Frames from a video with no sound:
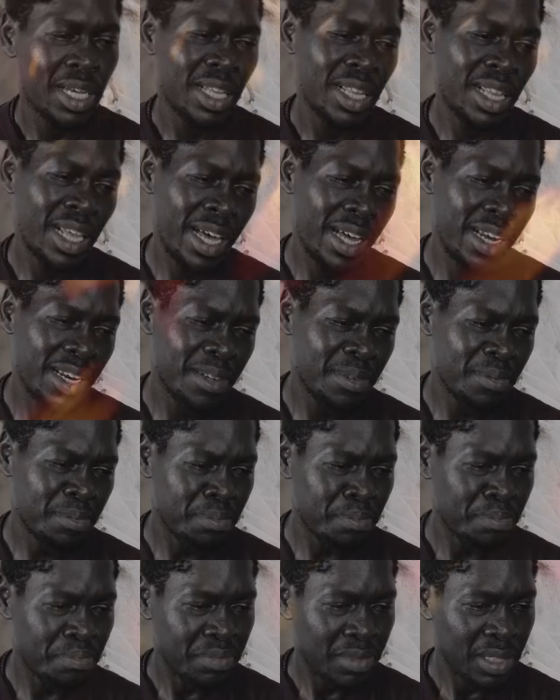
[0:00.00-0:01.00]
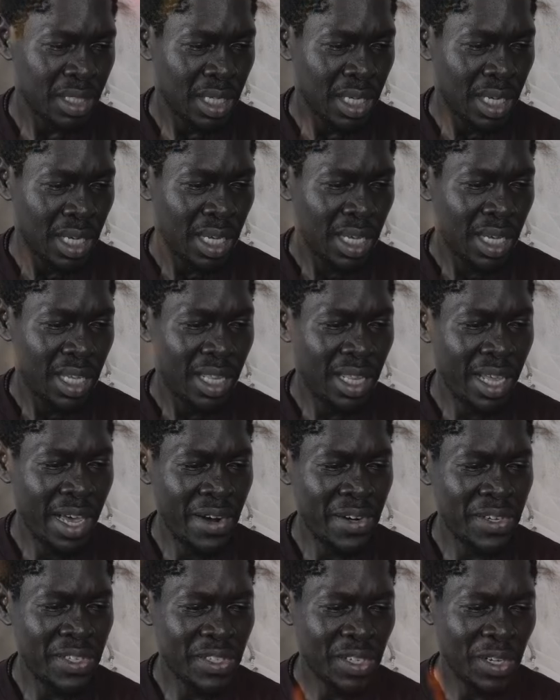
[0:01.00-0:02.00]
Then
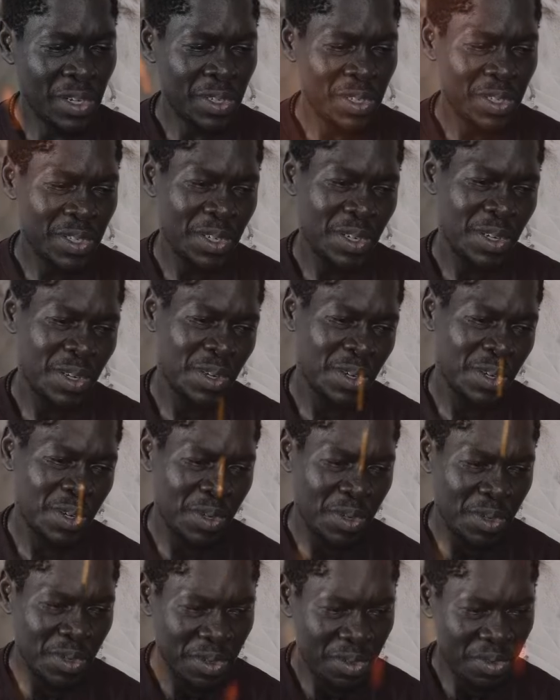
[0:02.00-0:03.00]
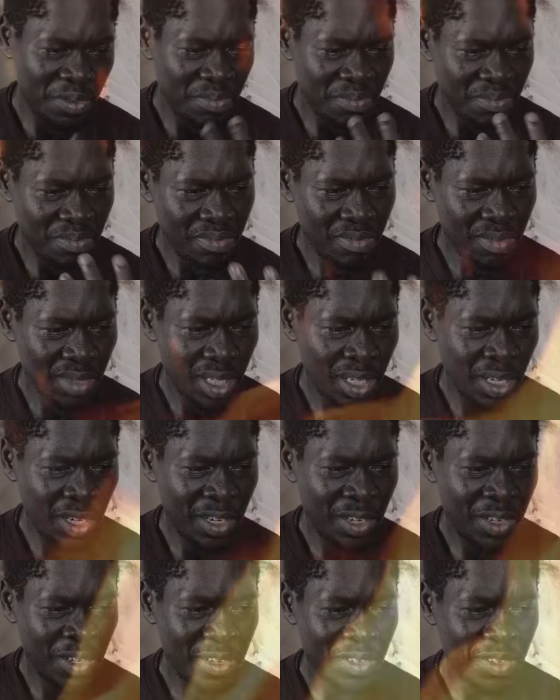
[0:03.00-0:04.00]
there is also, you
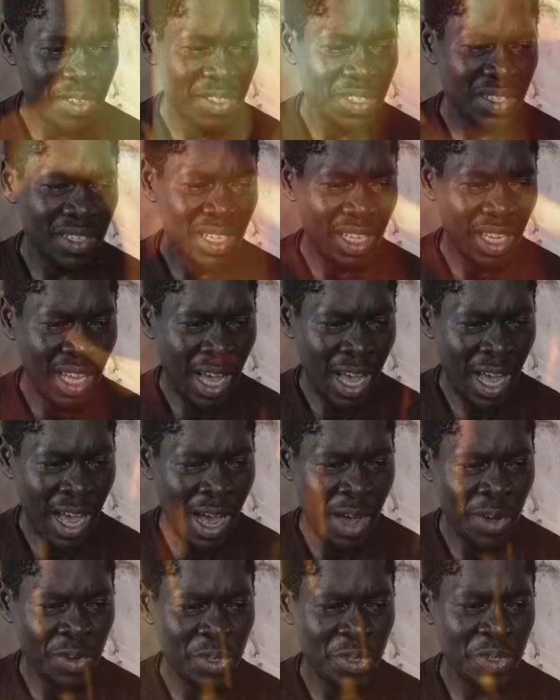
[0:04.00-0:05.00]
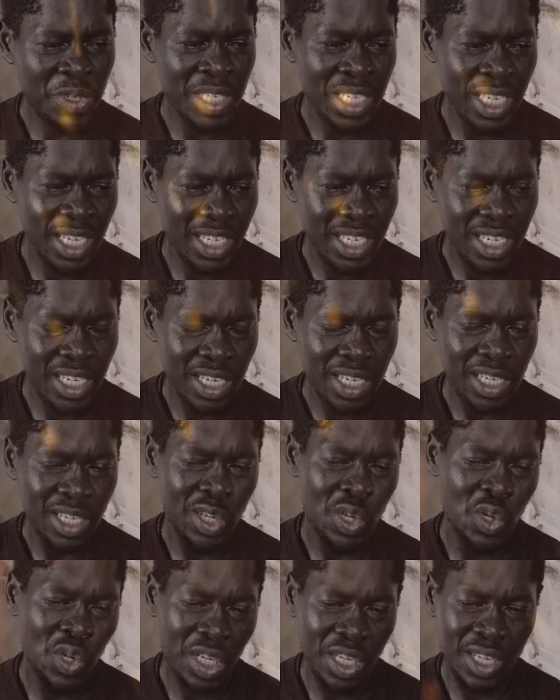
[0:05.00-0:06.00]
know, how to sit.
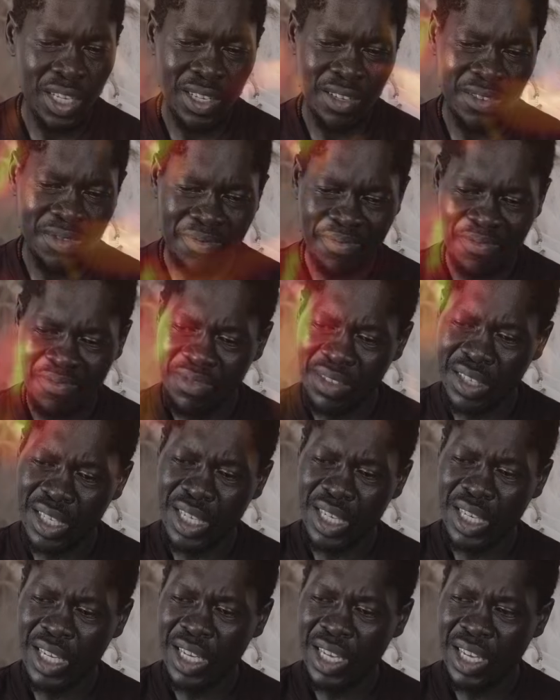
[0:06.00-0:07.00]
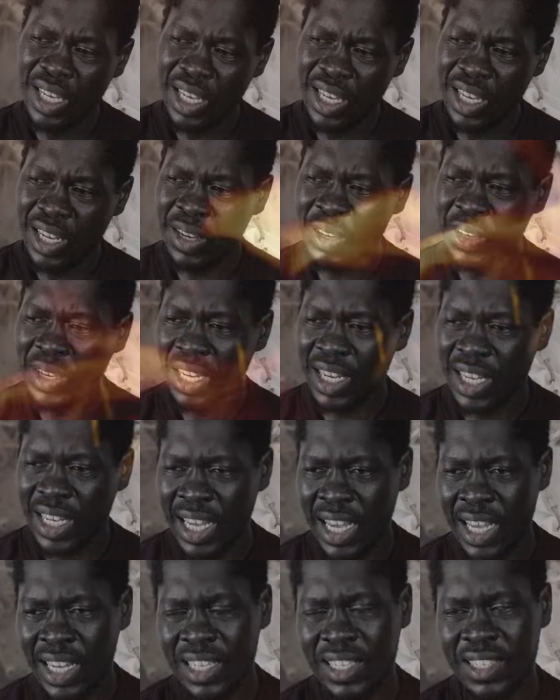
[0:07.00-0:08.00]
You can look at
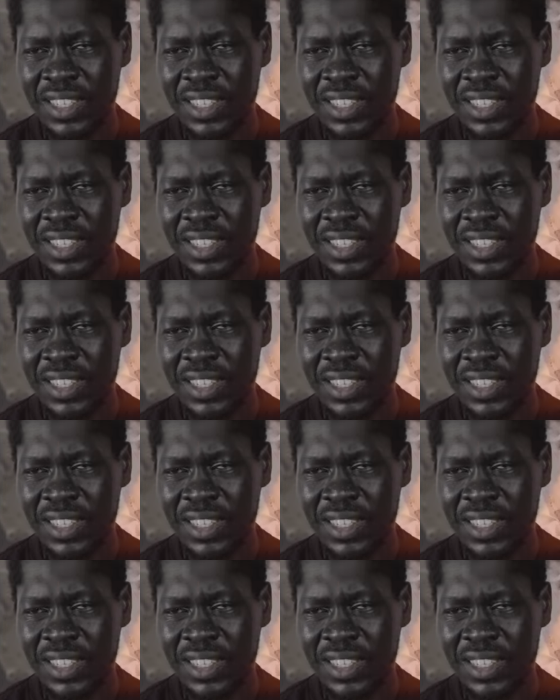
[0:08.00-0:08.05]
that.